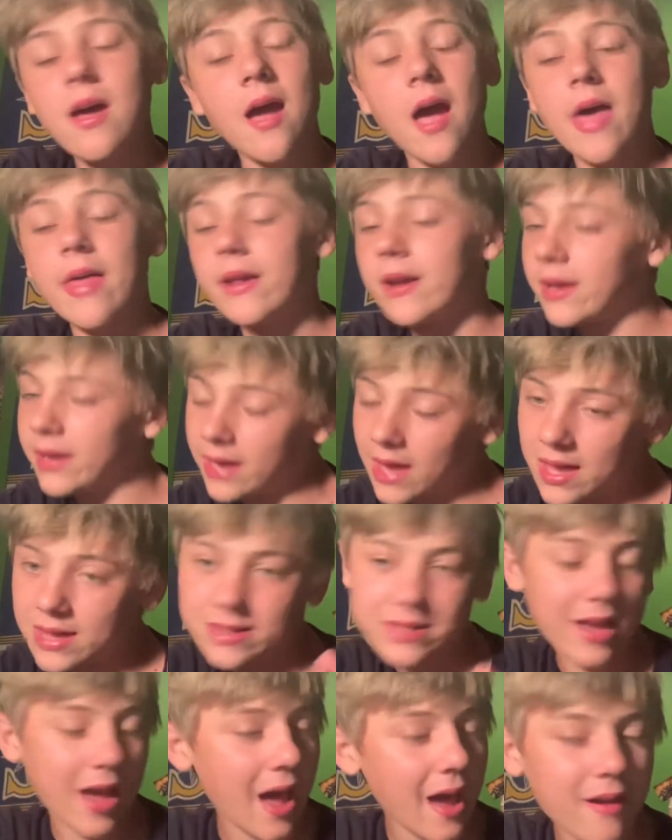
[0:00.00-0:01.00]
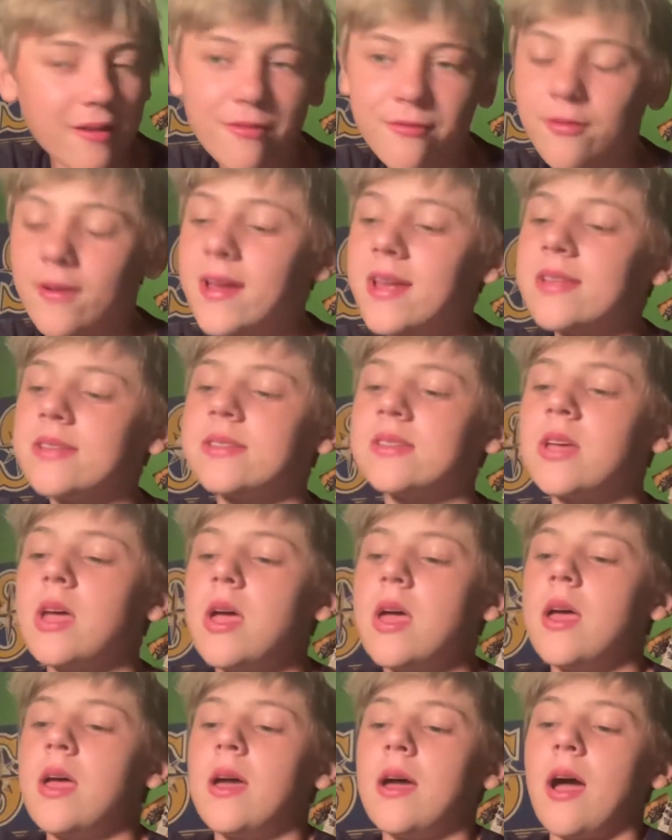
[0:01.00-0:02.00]
and then again Ty France
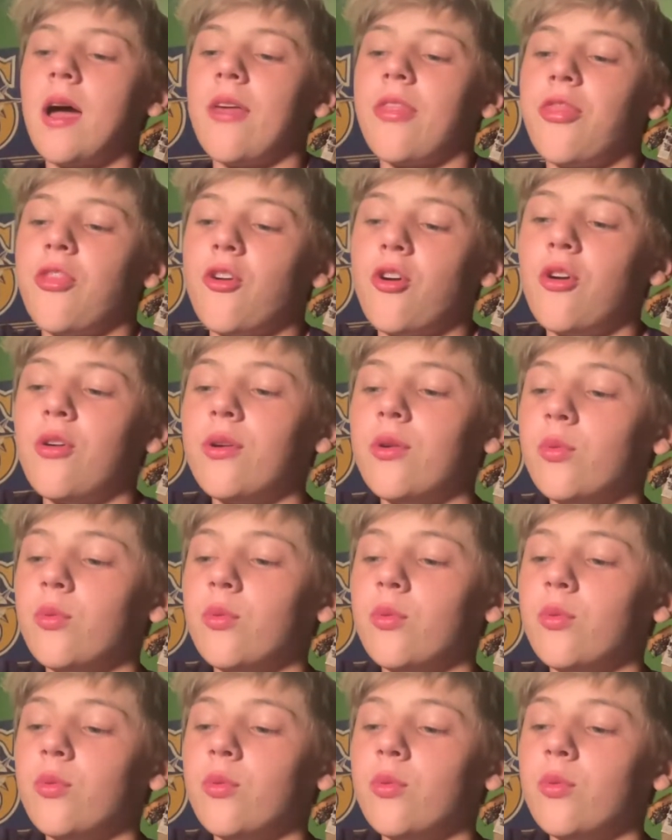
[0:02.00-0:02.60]
uh, third